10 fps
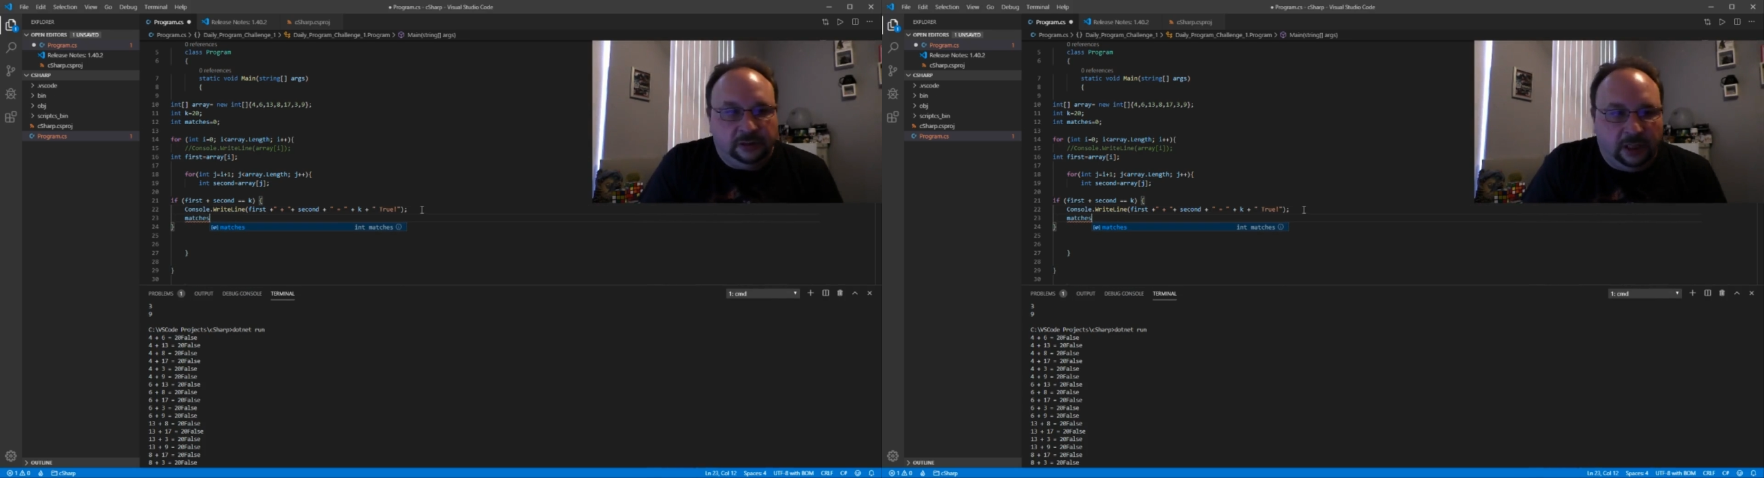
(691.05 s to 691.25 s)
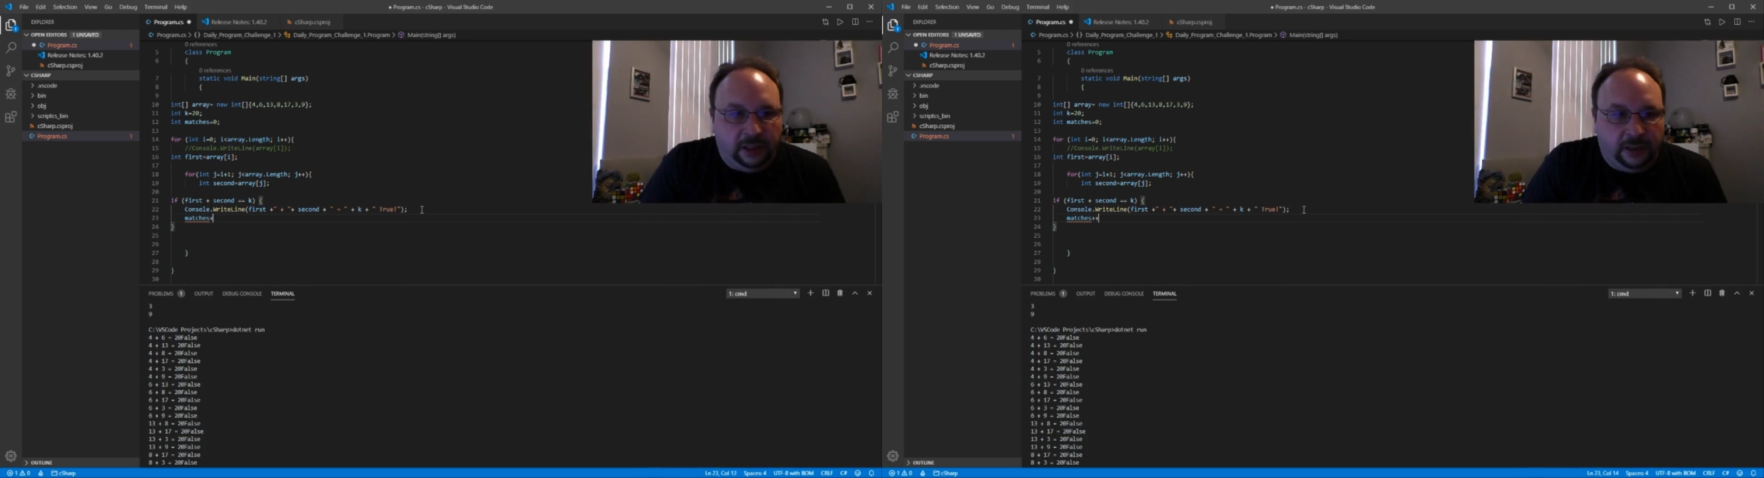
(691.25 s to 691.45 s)

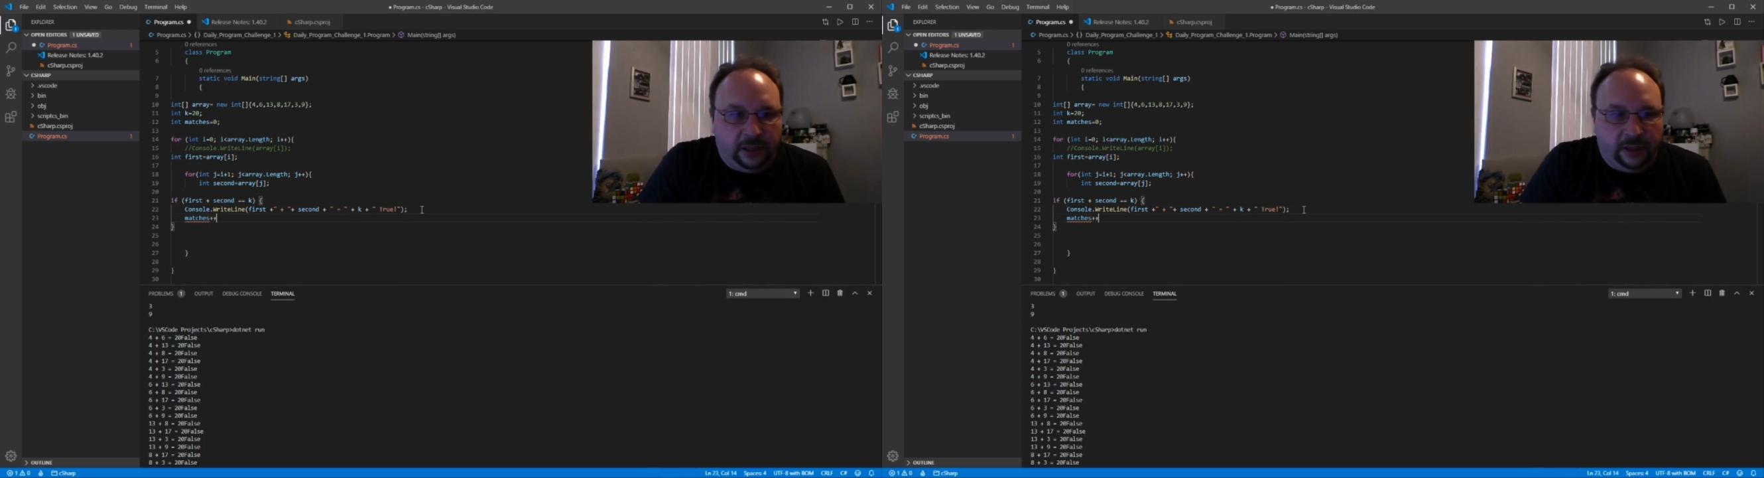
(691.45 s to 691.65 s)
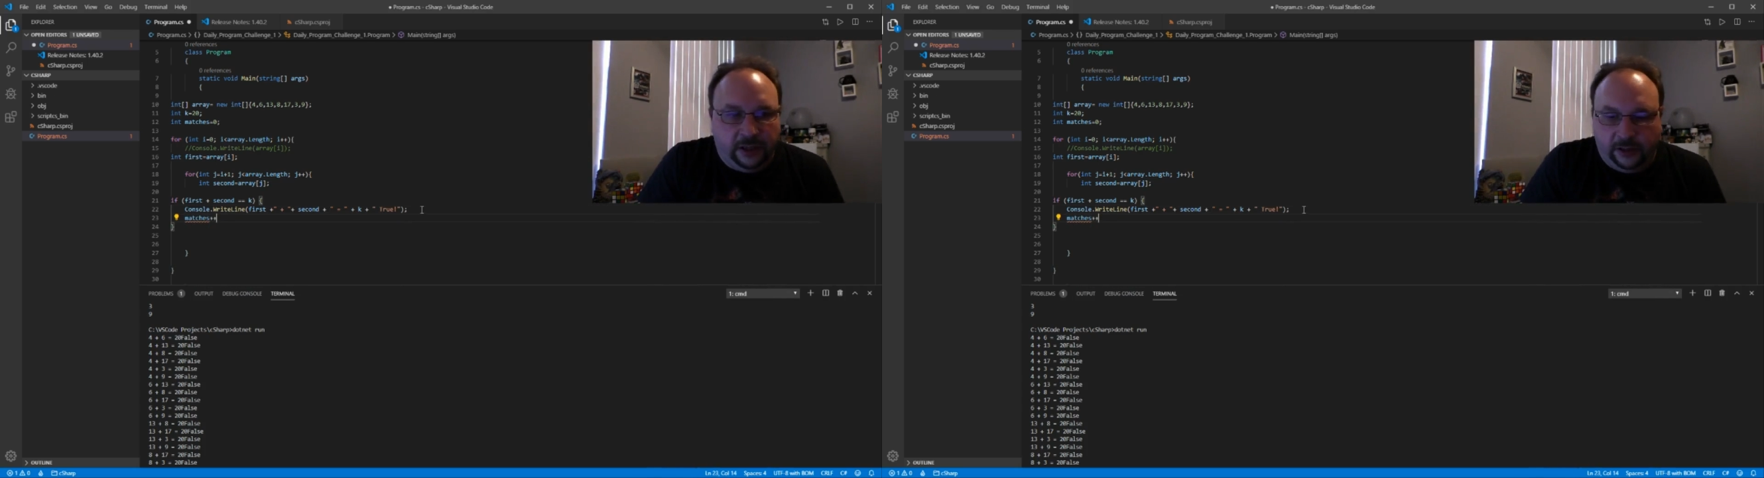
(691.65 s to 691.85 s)

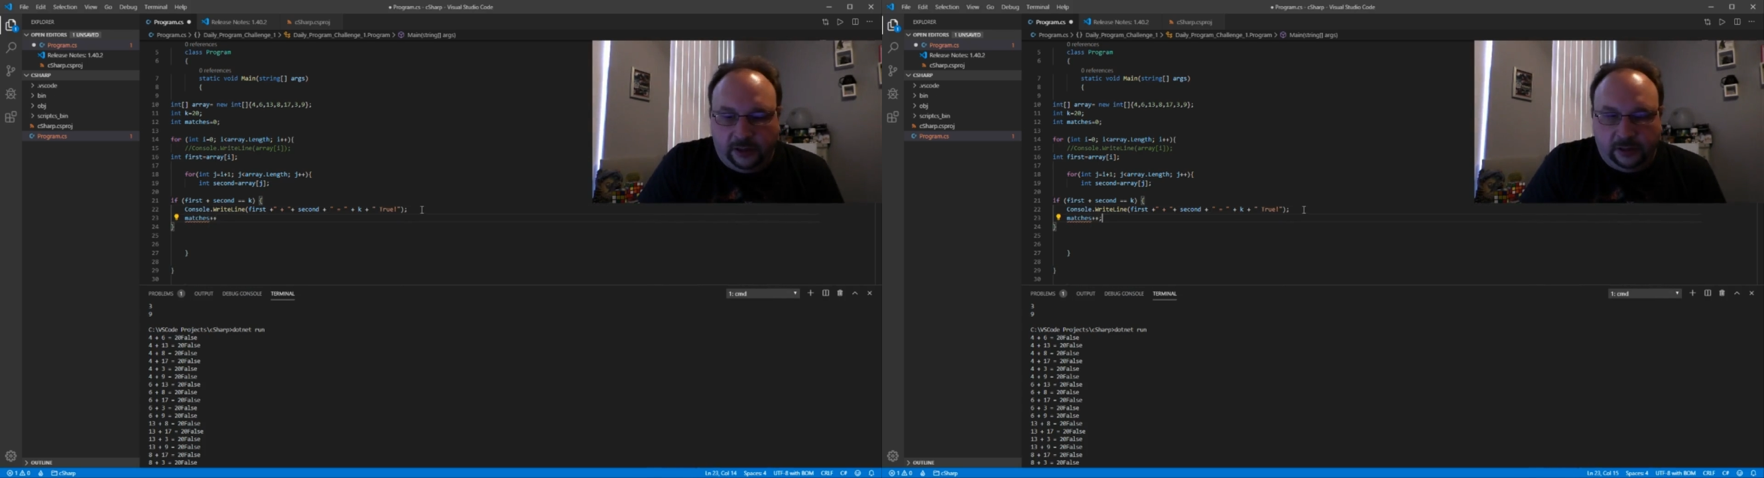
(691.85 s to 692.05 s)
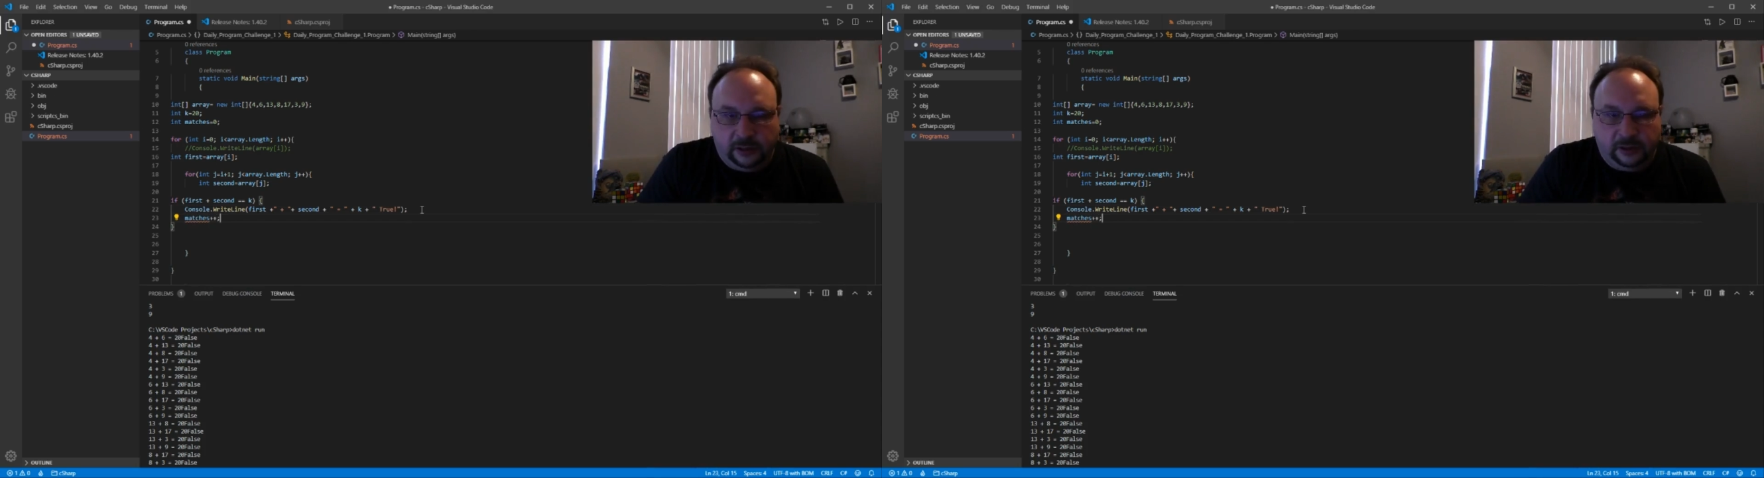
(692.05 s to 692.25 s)
another